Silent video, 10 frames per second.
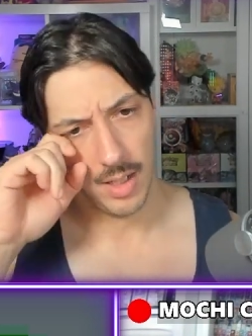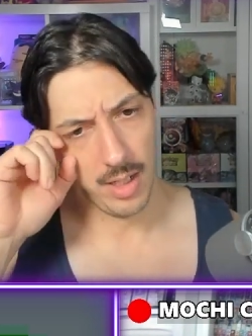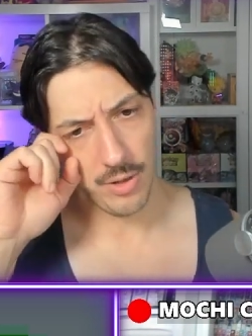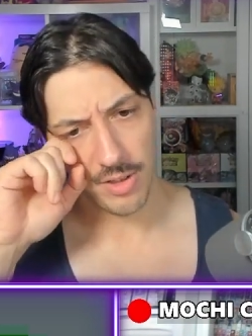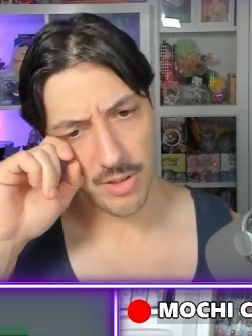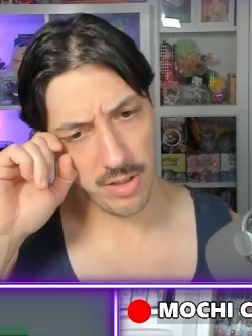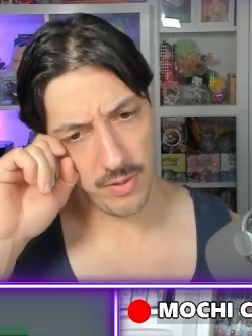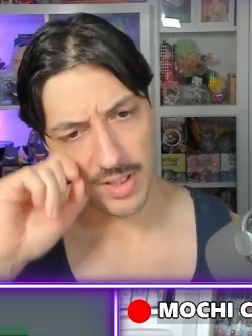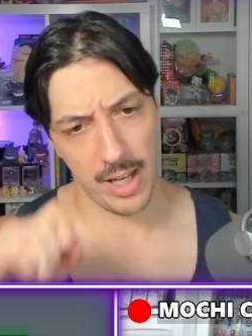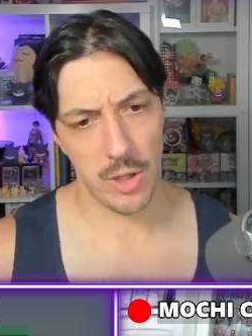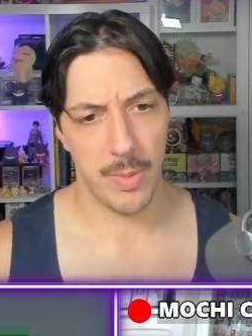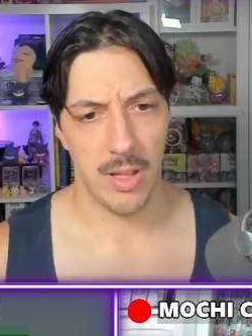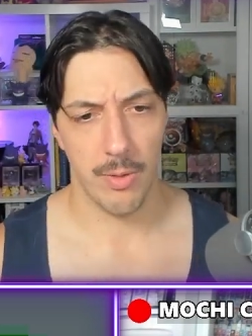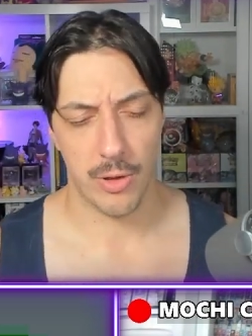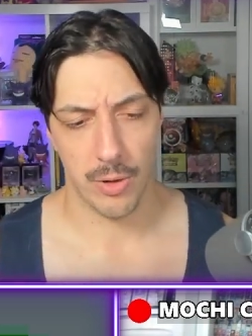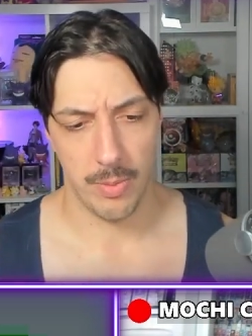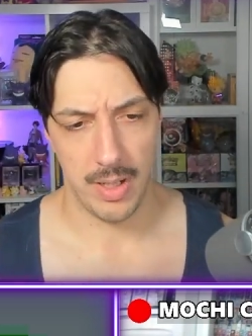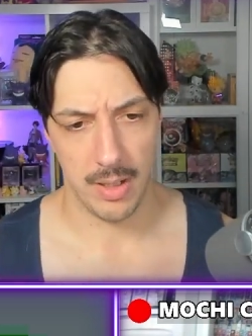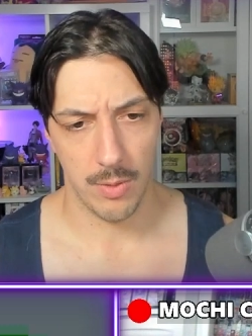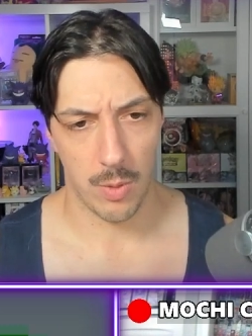just because of its HP threshold
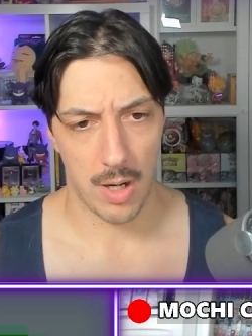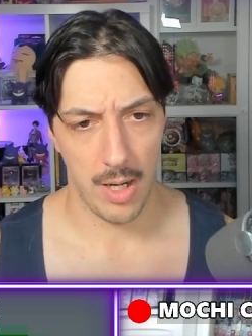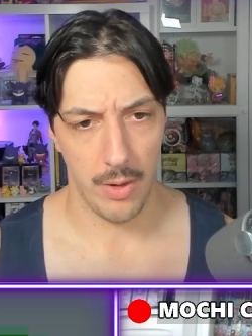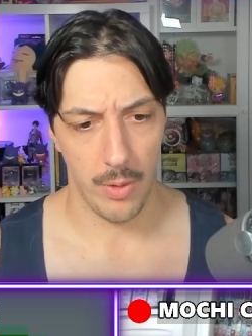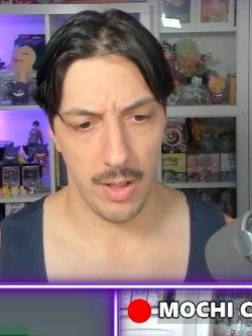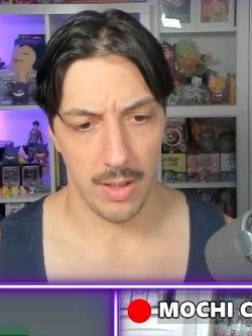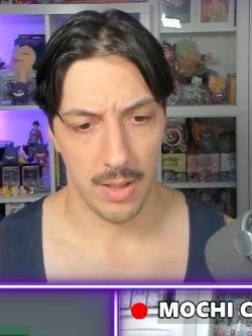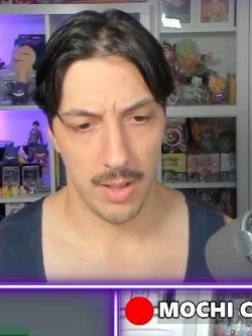being quite annoying.